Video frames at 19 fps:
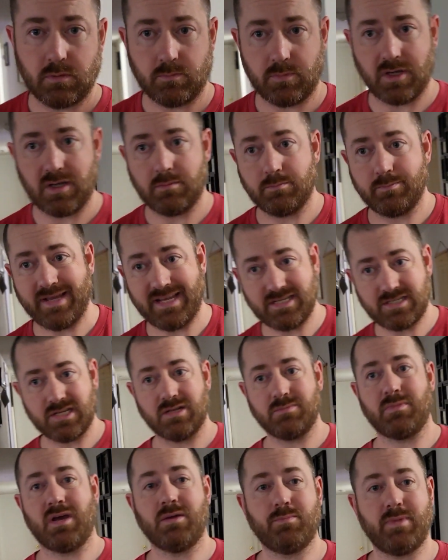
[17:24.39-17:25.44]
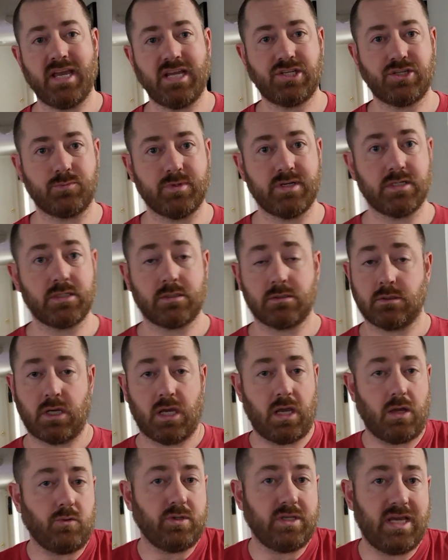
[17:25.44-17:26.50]
but based on my measurements,
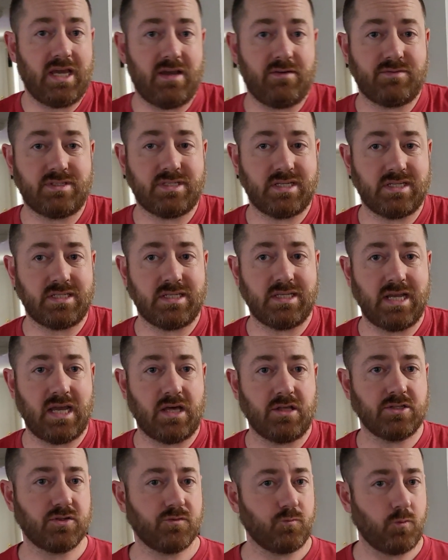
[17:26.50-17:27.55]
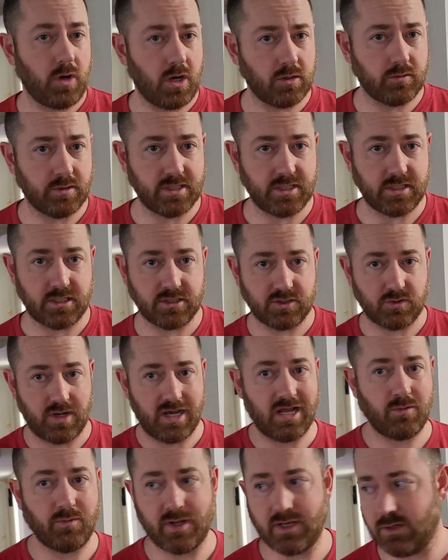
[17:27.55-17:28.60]
I only have 60 gallons of water in there. So
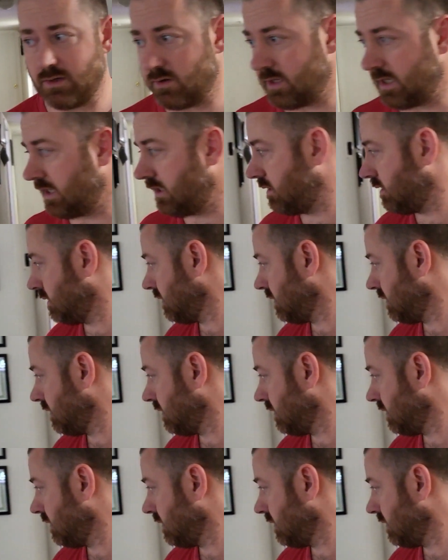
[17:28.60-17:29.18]
how do I know that?